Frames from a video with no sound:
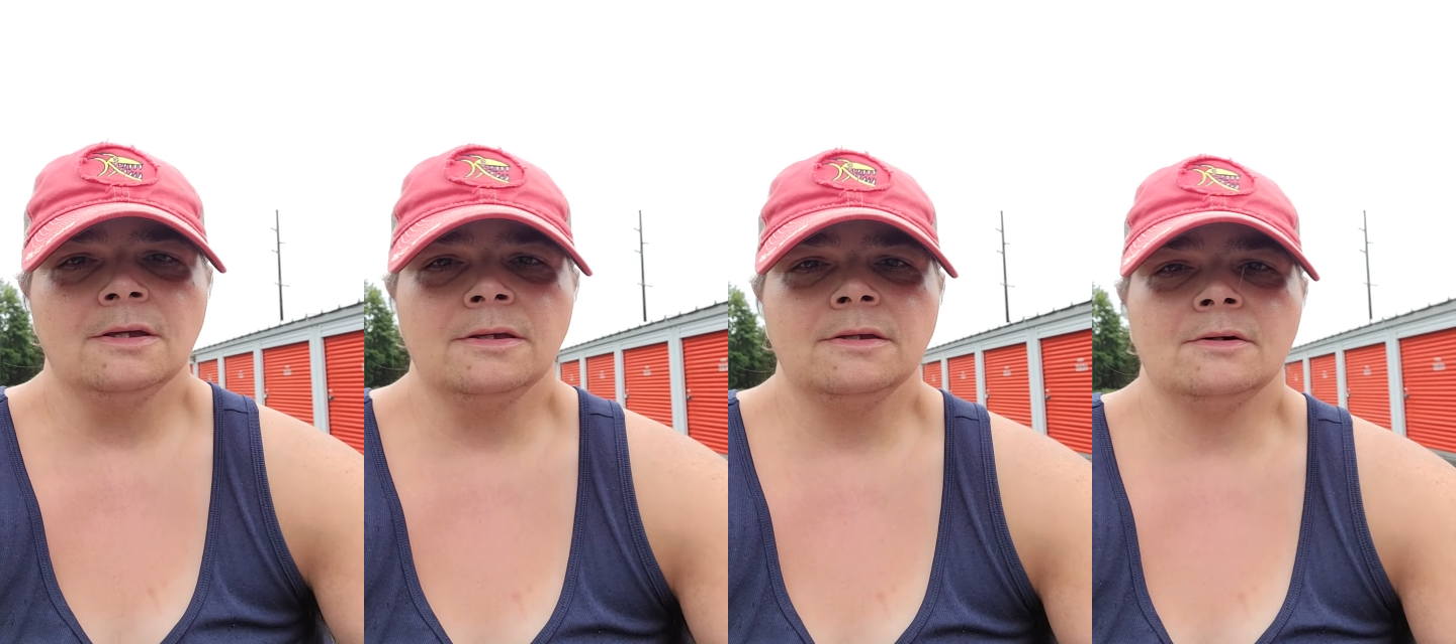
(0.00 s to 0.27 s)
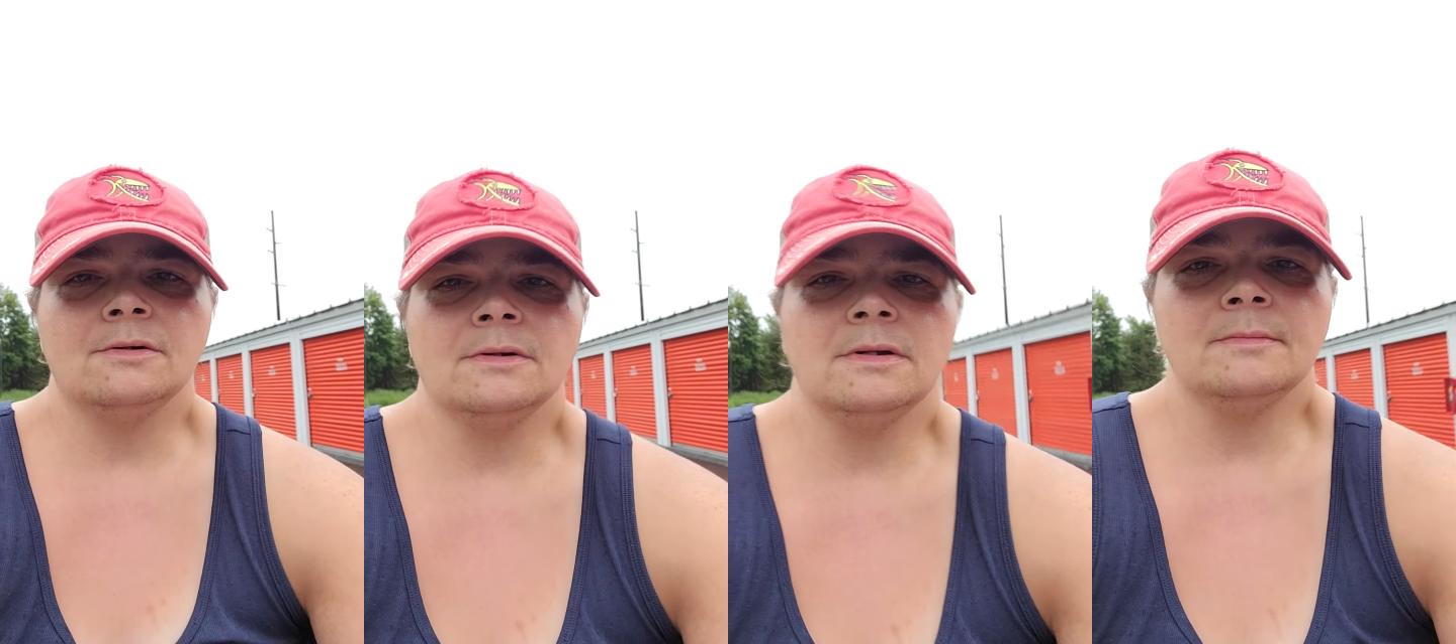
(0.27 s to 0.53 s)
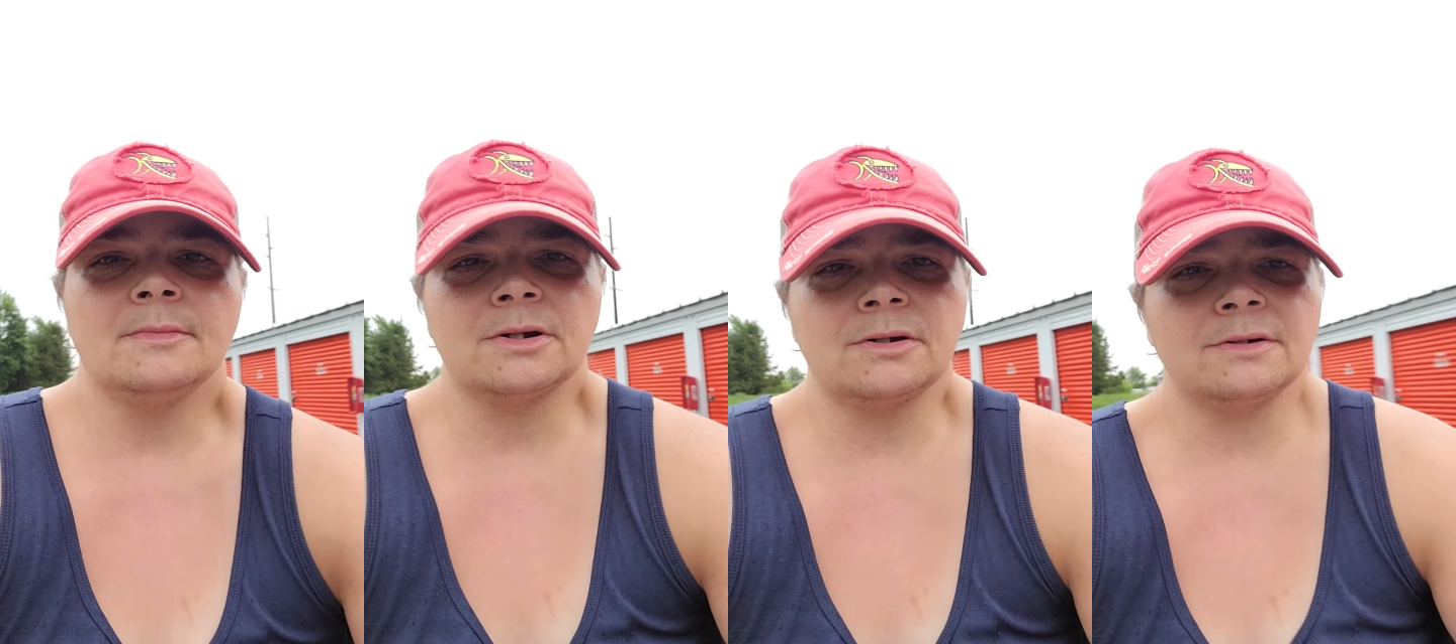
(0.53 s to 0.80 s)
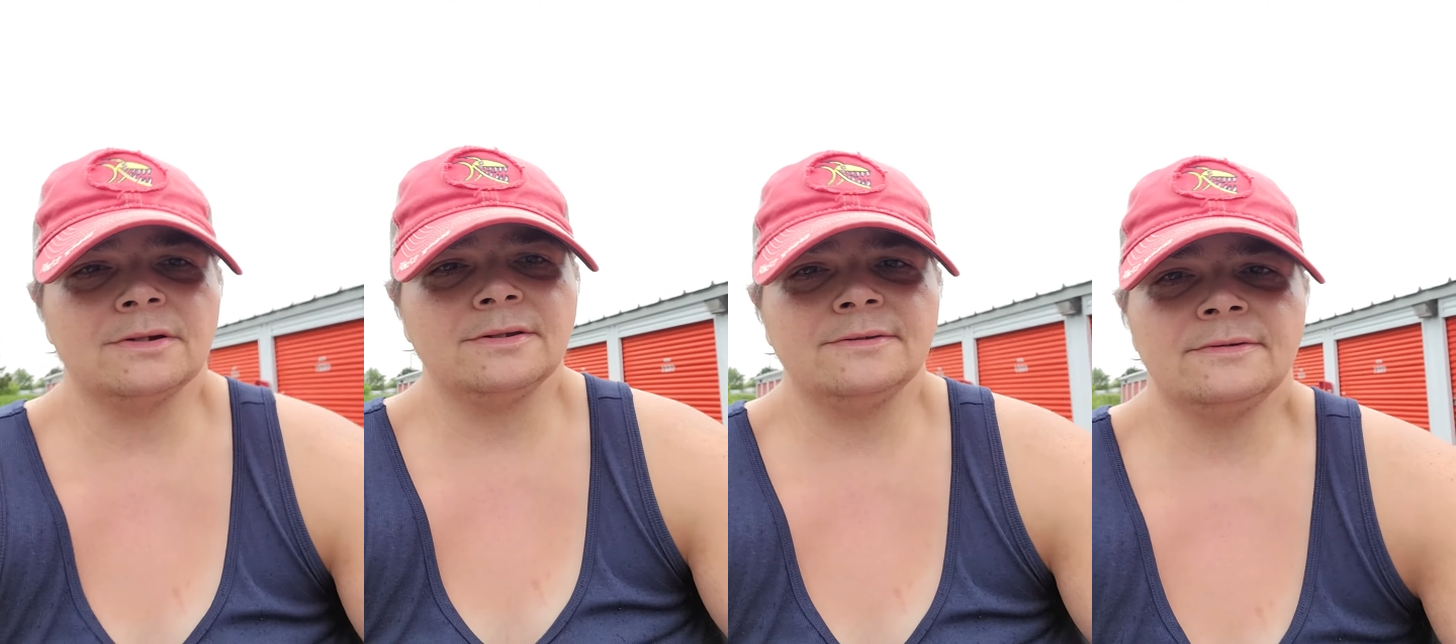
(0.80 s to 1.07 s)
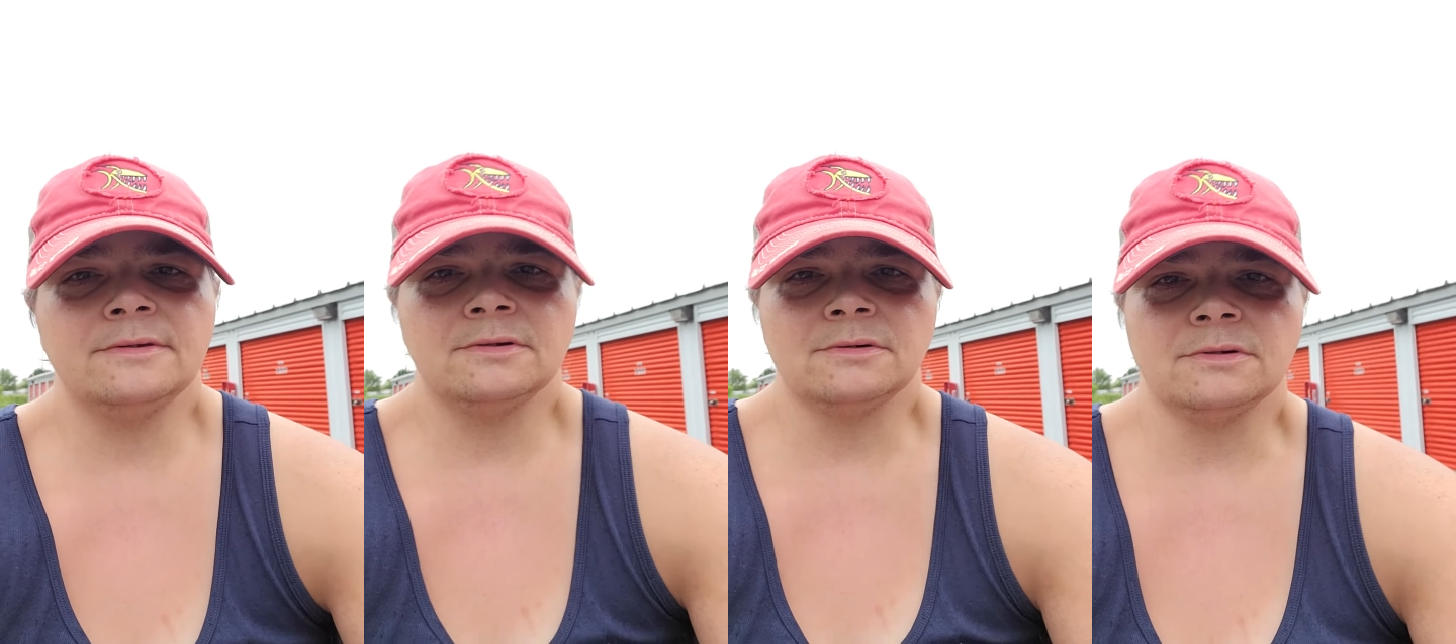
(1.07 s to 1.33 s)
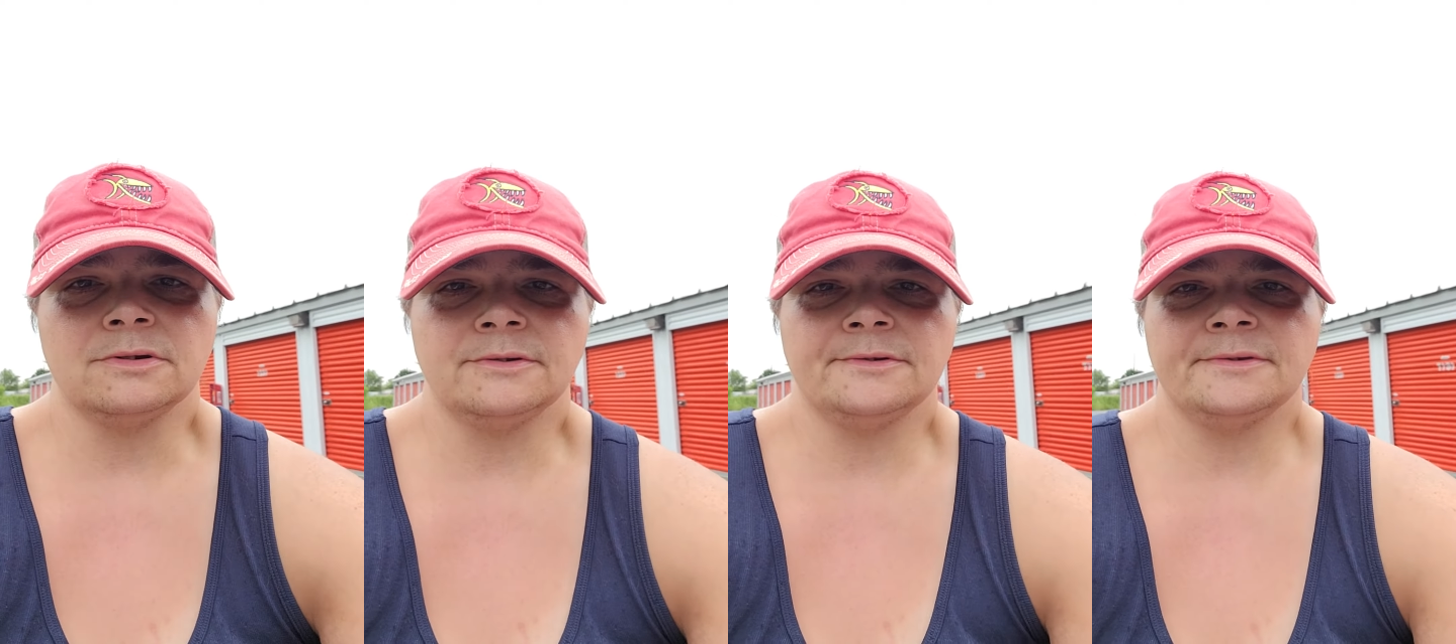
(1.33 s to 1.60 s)
Yo, am I crazy or
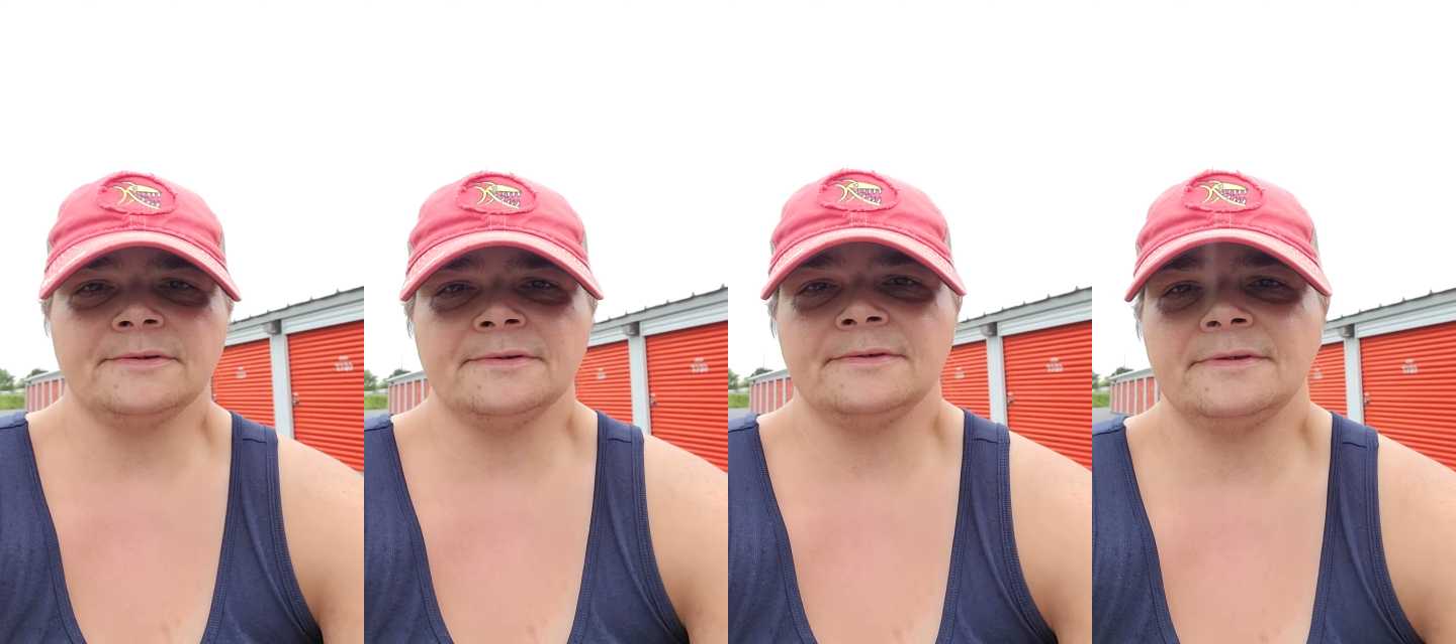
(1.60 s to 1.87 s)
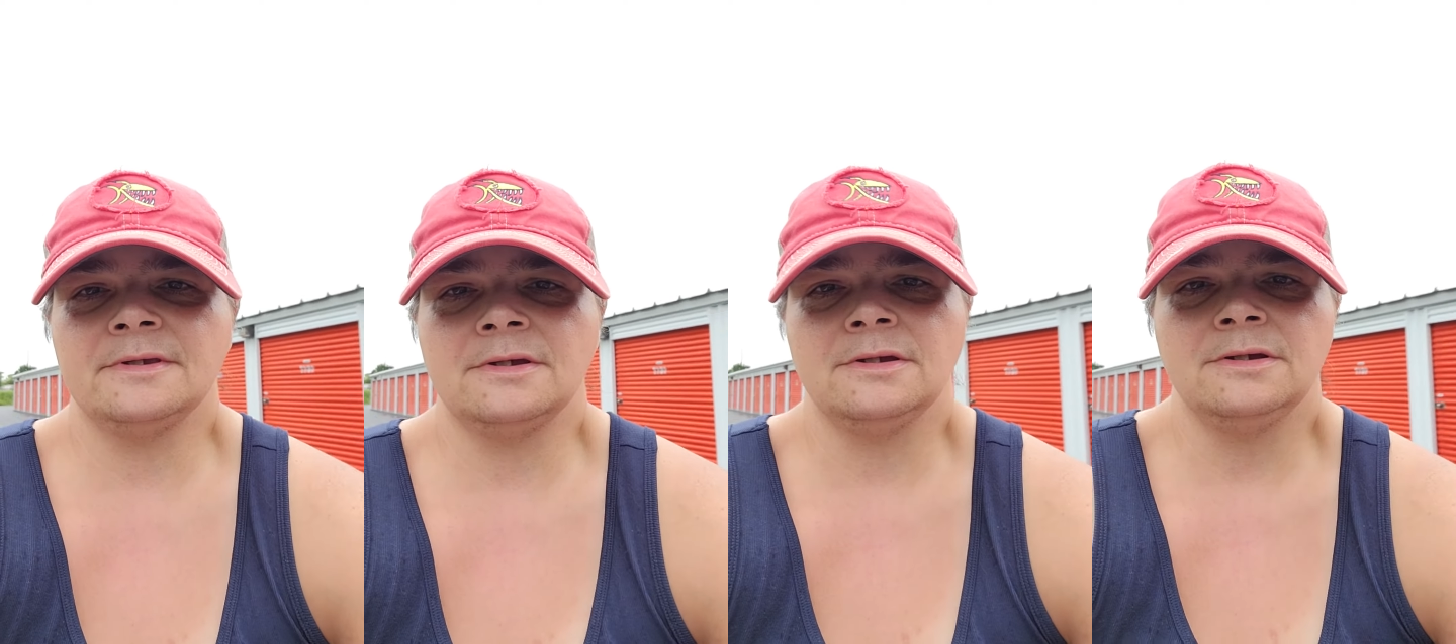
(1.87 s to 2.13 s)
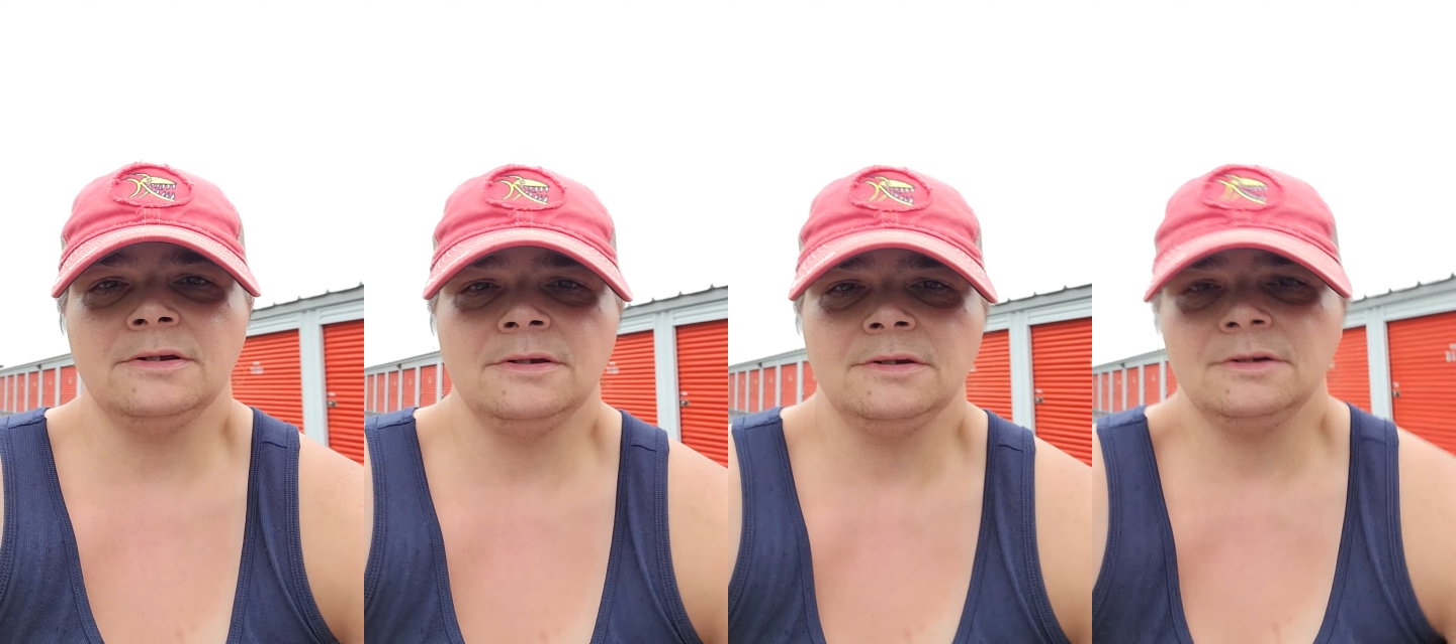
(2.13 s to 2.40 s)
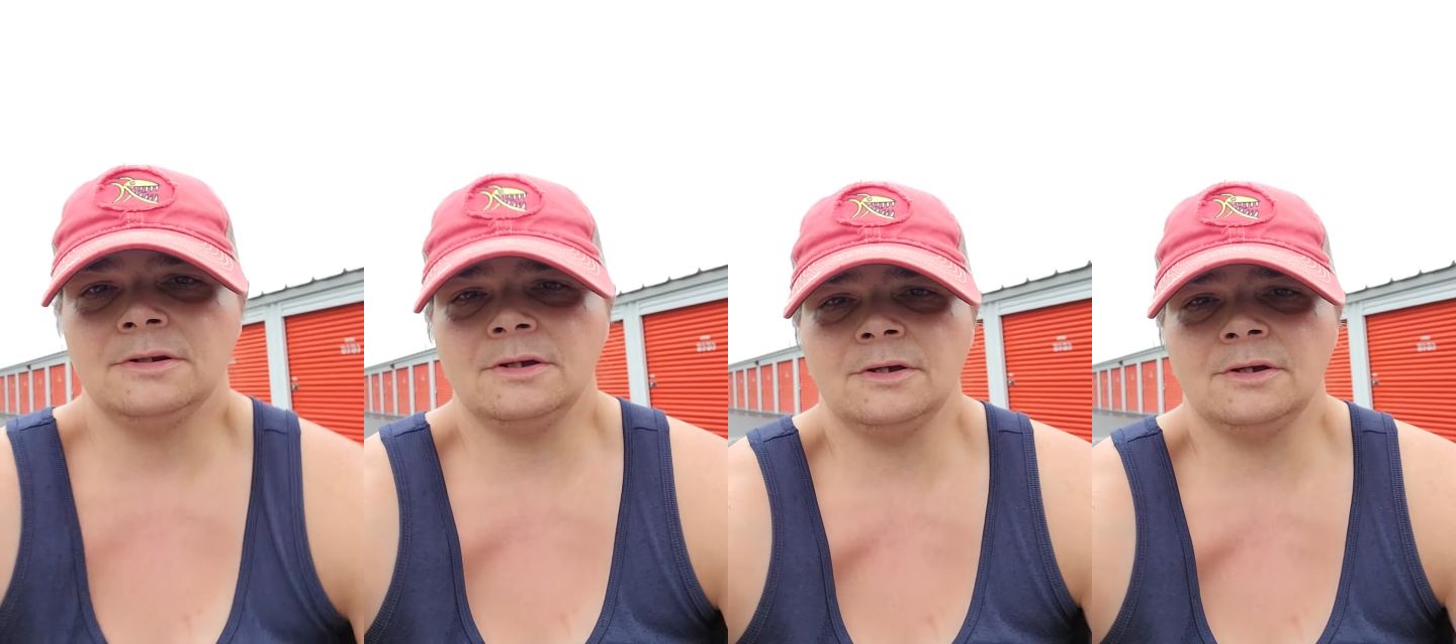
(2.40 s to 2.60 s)
just insane?